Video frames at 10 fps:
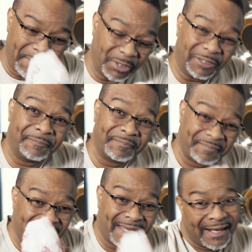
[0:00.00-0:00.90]
But
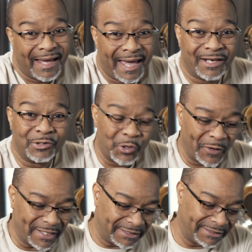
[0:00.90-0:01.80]
had no
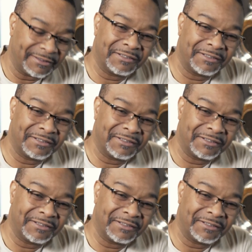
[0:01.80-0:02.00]
choice.